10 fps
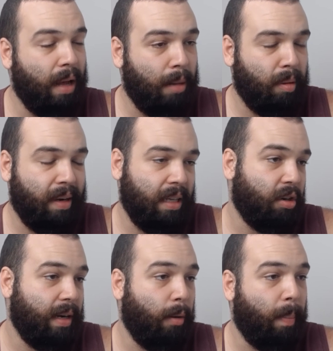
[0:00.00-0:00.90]
album and it
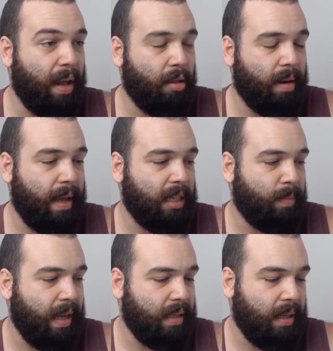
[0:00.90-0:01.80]
turned out better than I
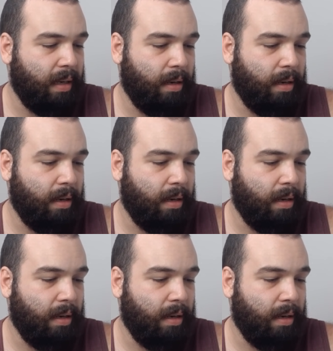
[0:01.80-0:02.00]
expected.